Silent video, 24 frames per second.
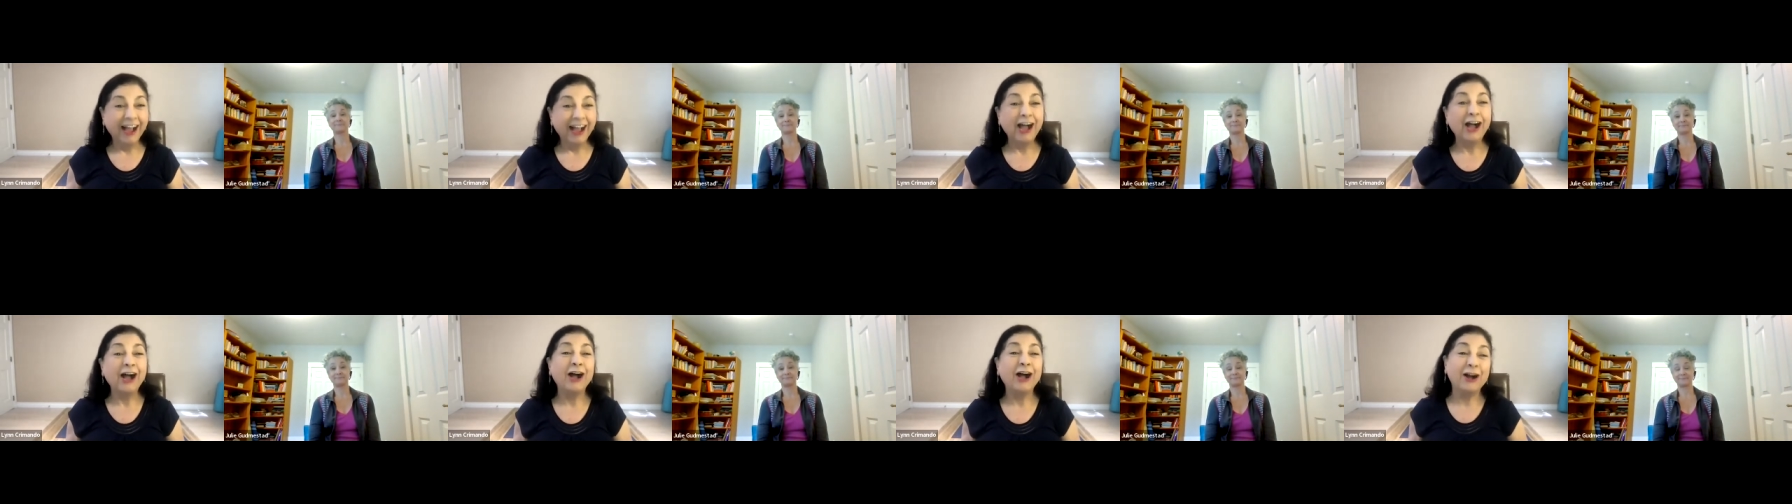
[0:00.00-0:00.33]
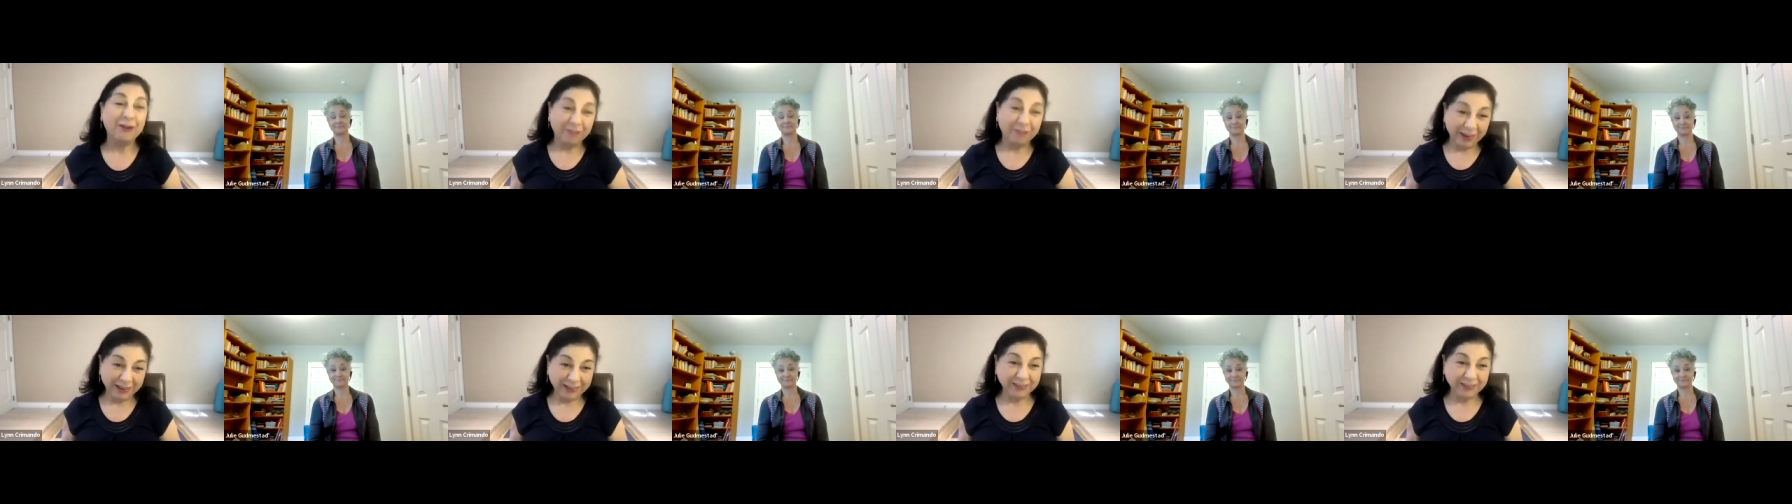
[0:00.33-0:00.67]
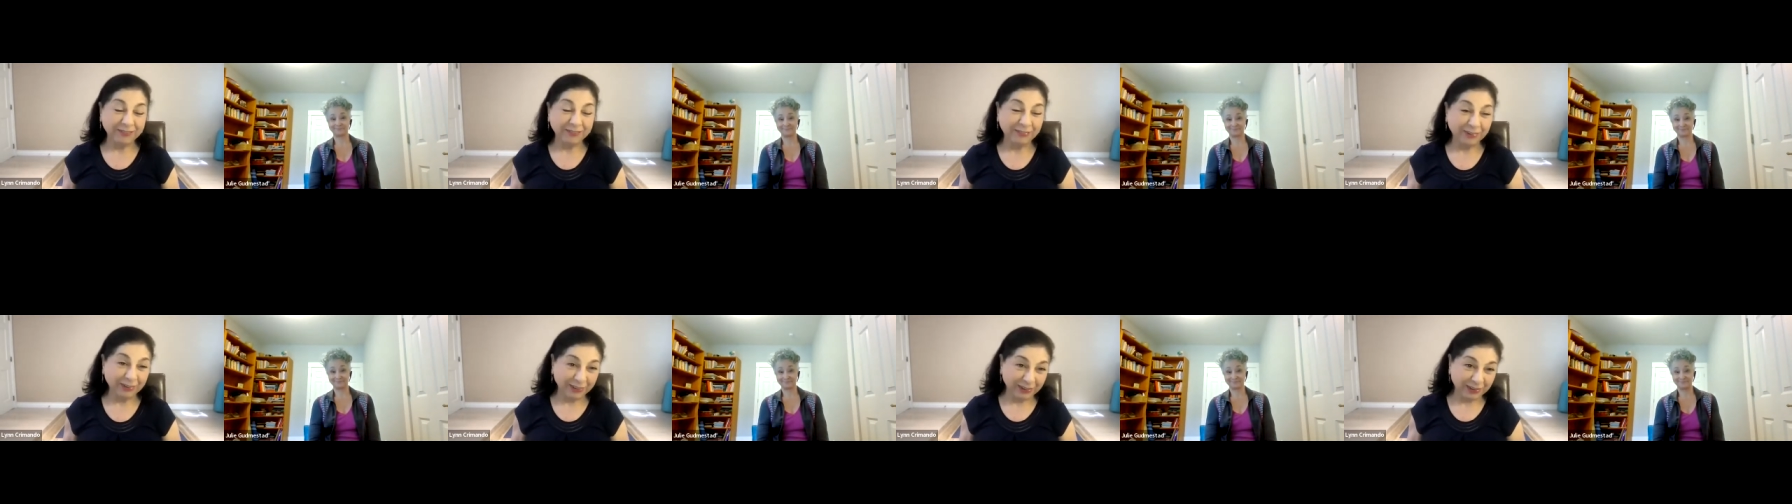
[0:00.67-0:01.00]
how much
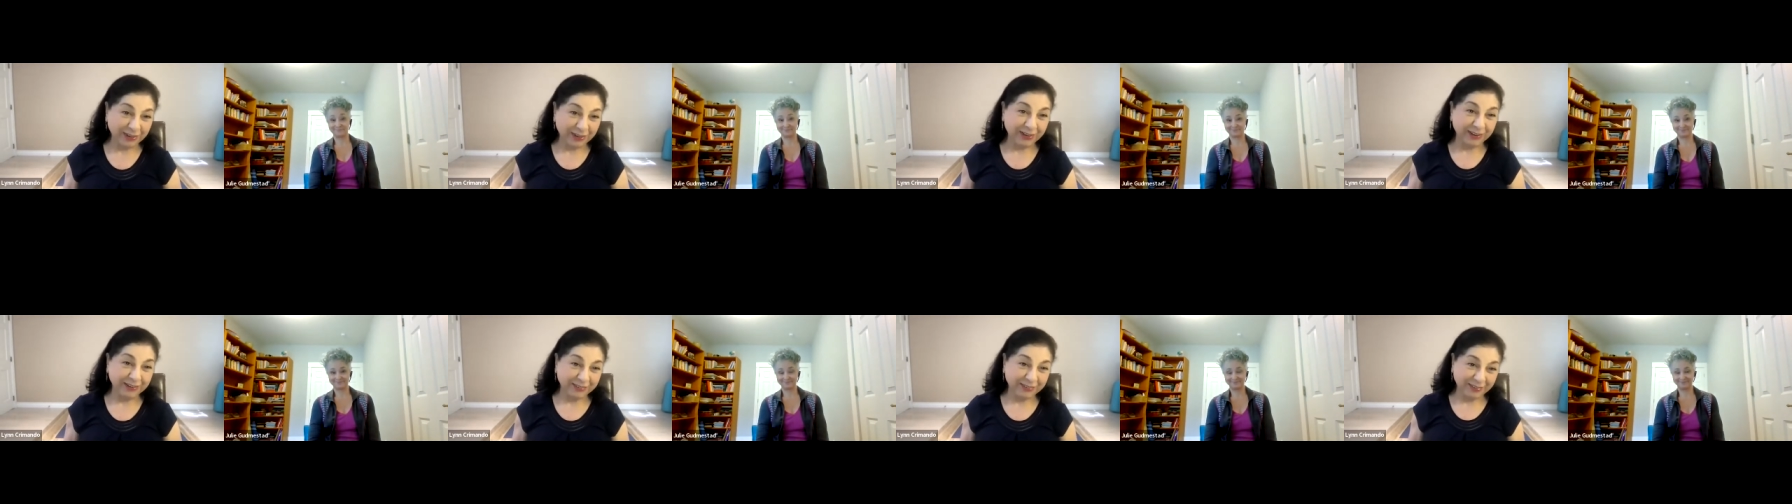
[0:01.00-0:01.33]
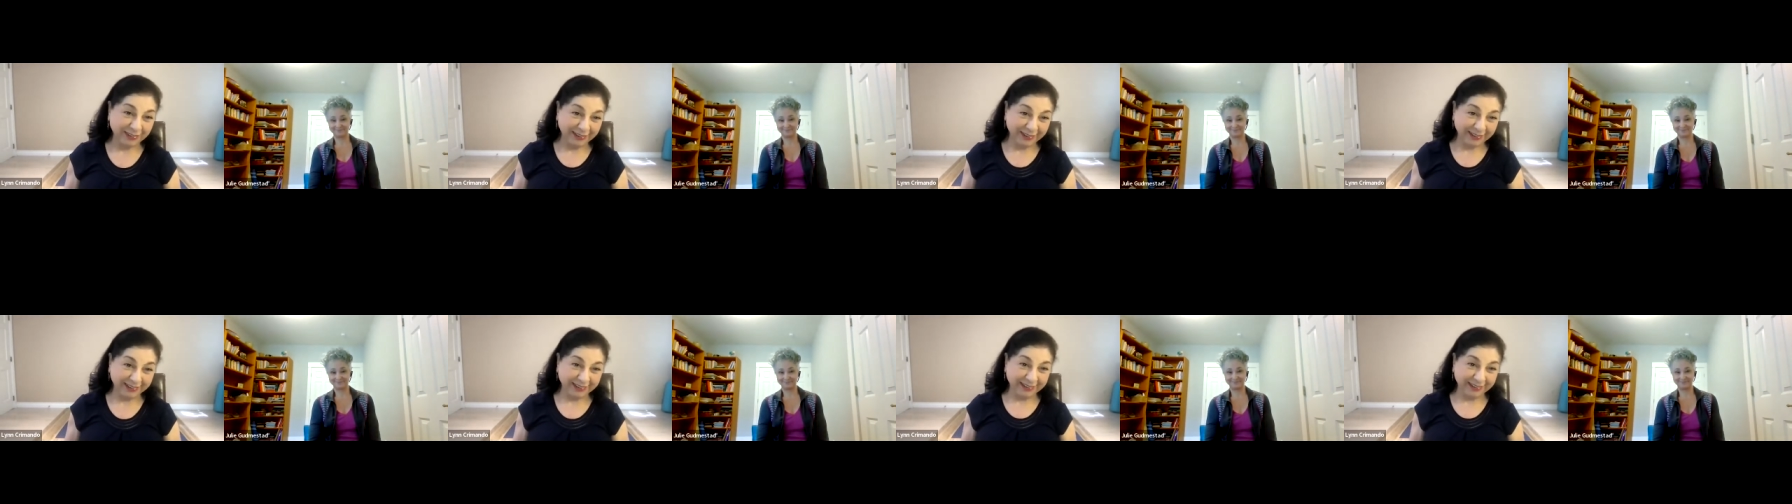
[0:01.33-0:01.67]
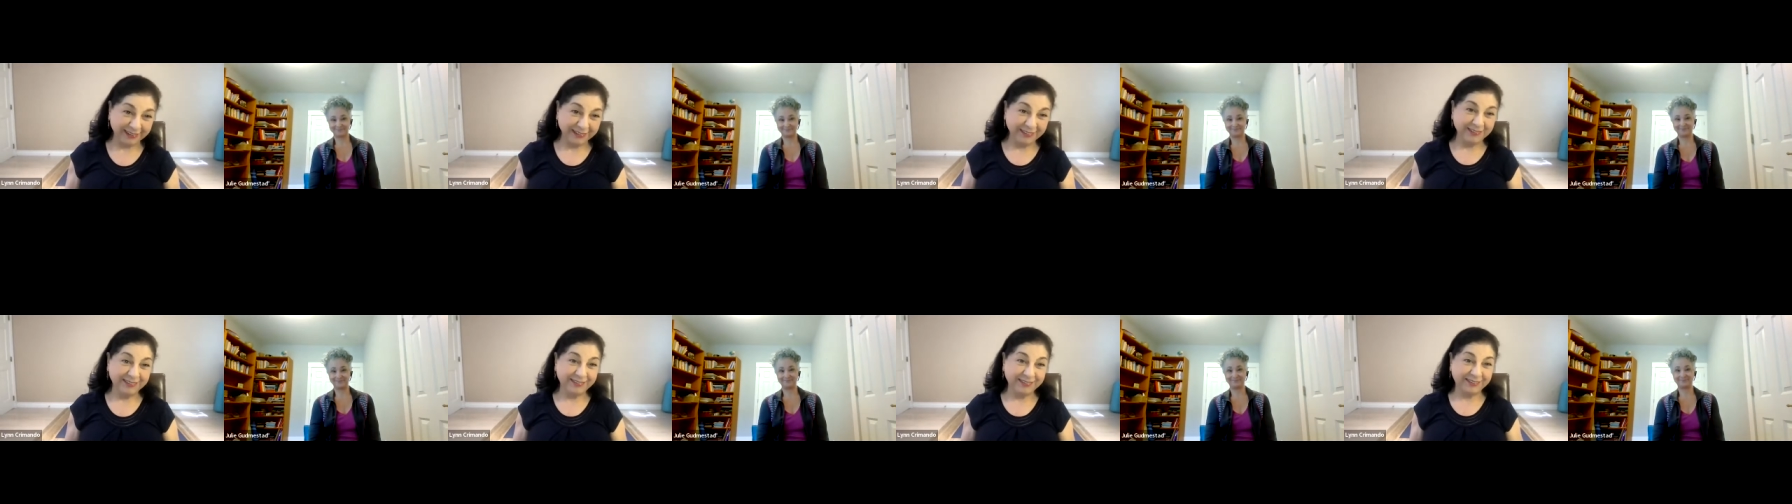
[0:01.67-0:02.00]
of a loss it
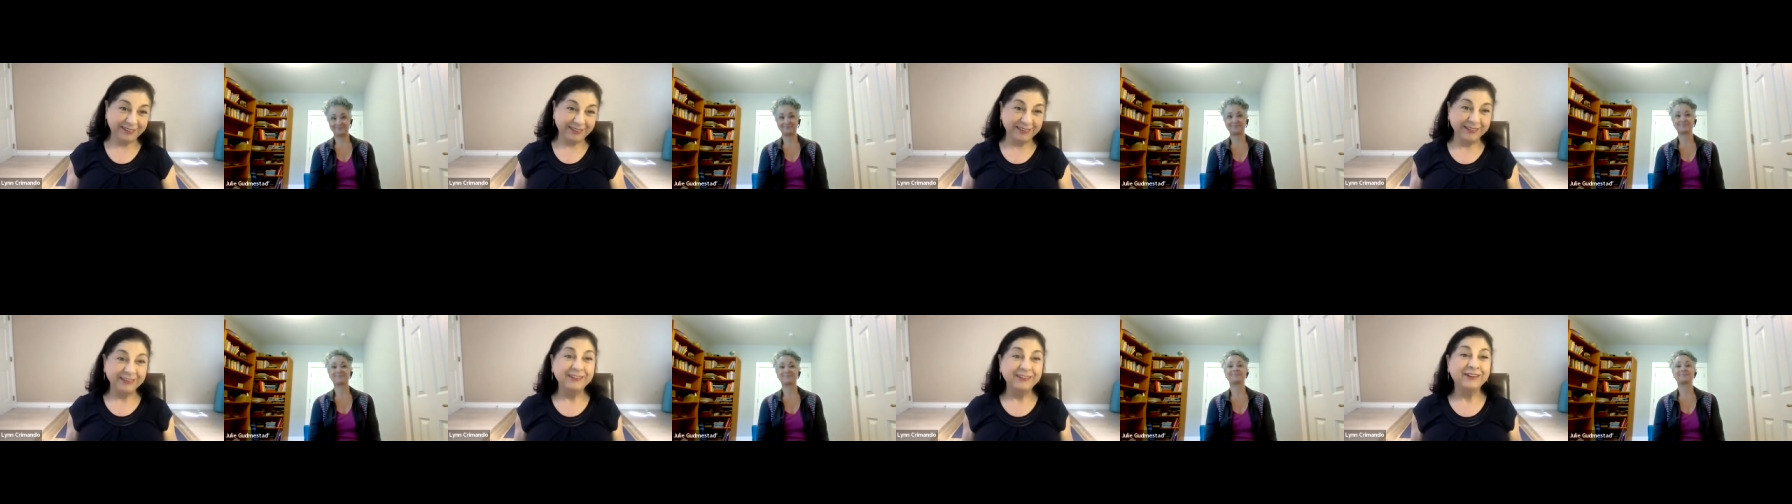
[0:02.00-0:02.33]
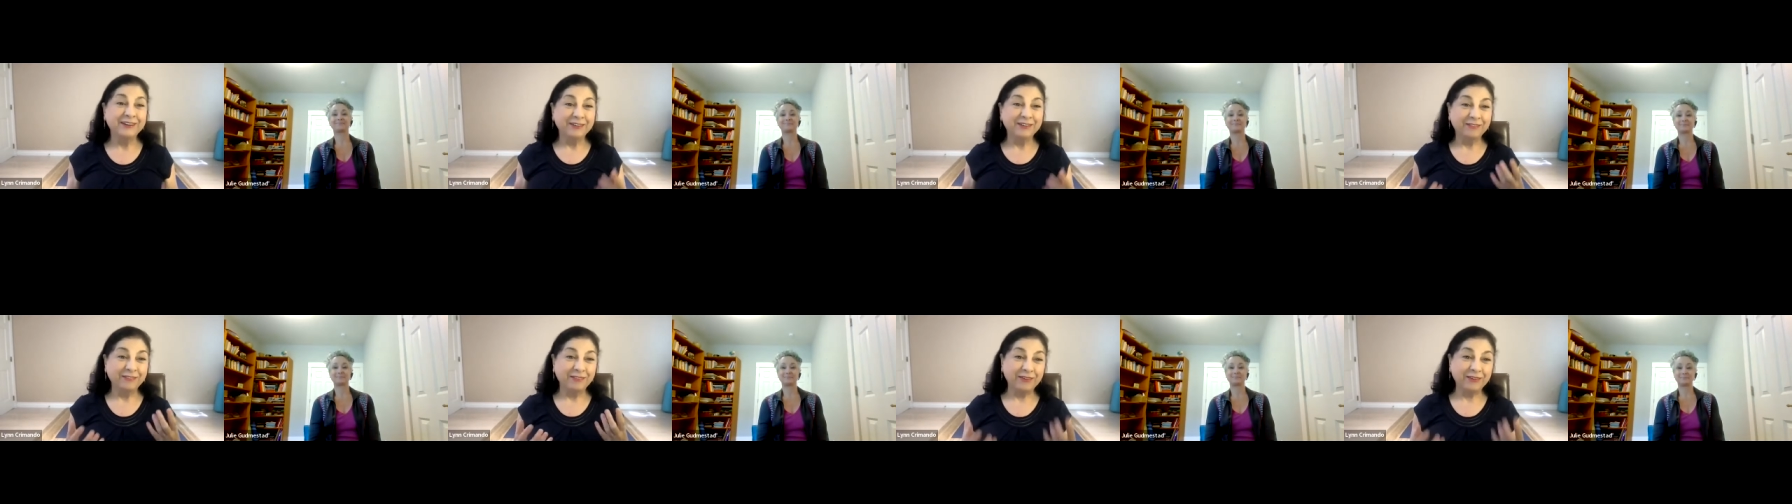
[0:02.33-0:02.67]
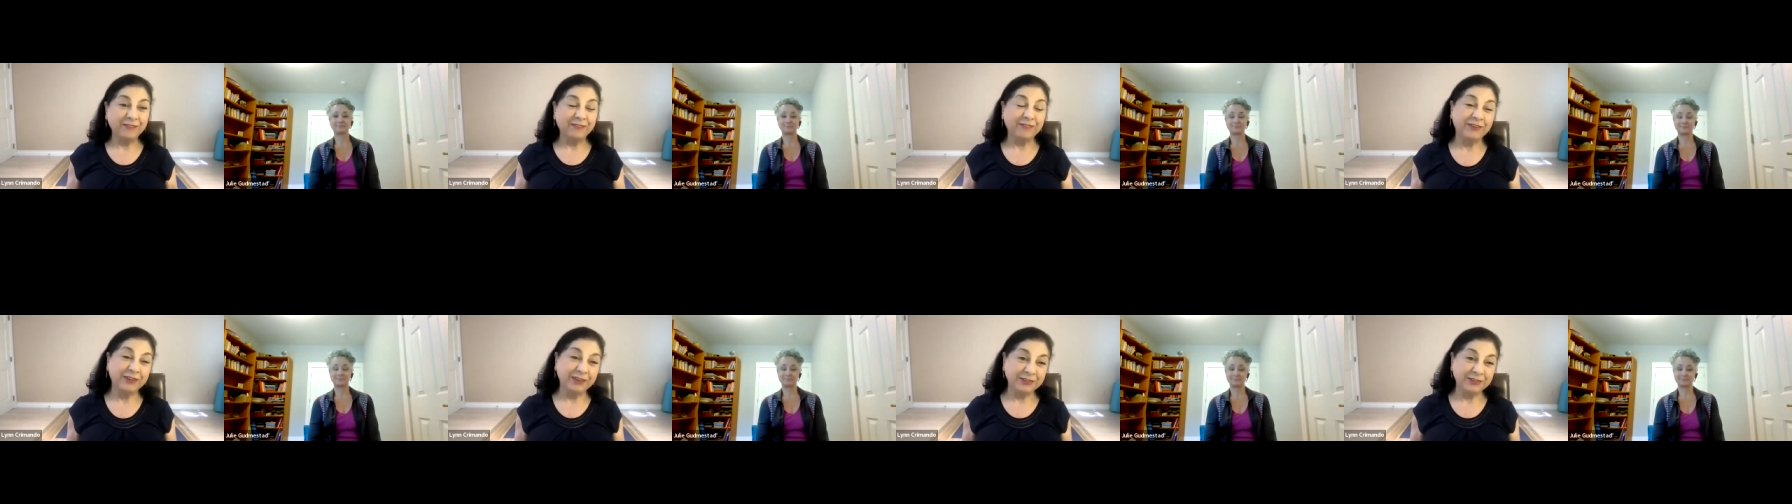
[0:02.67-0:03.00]
is
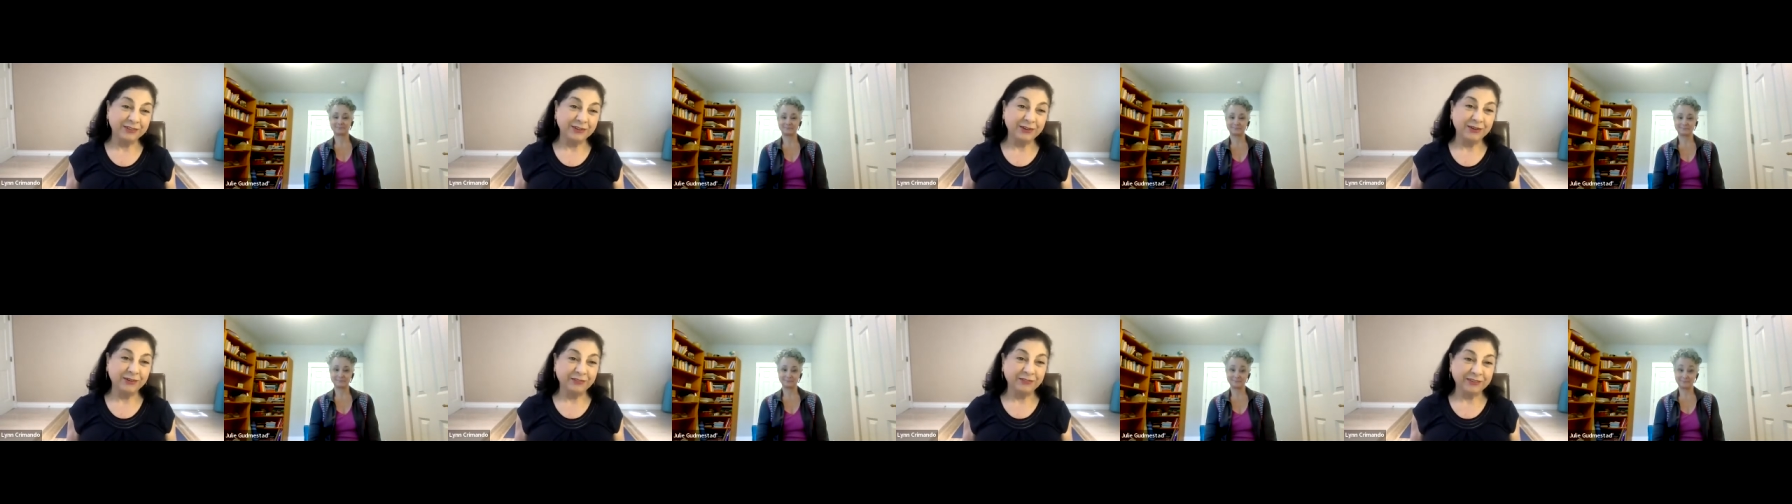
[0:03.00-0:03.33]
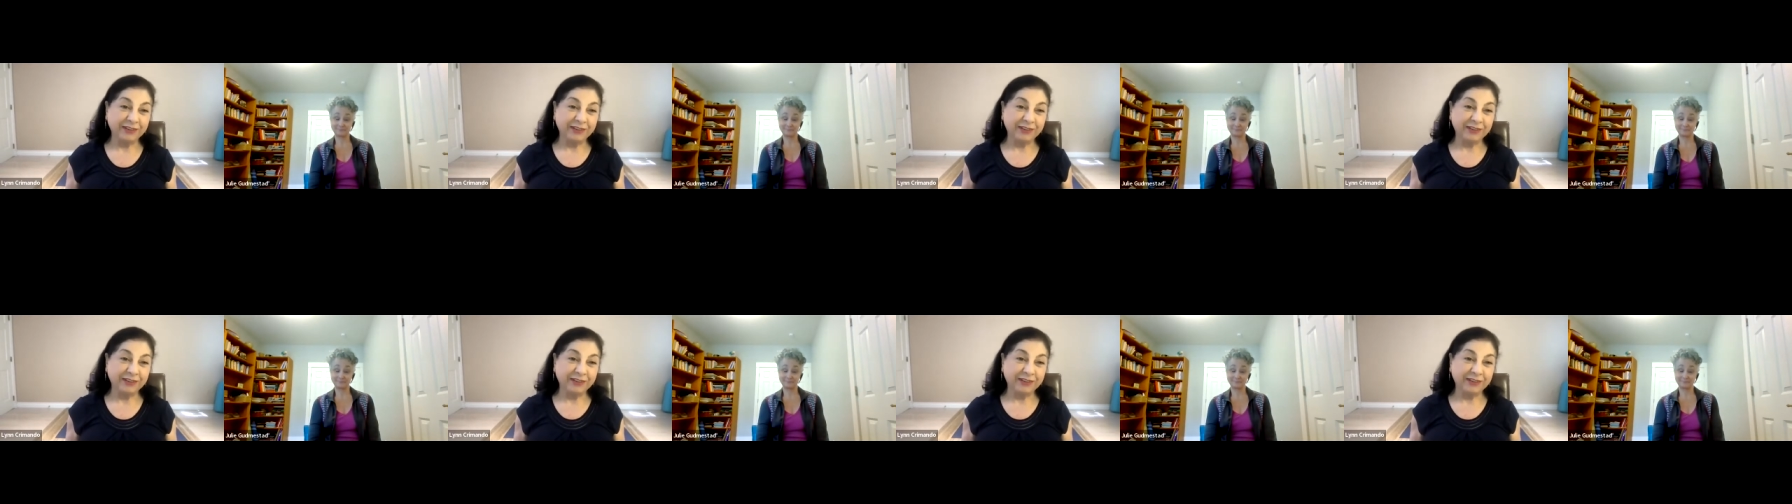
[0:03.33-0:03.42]
when we don't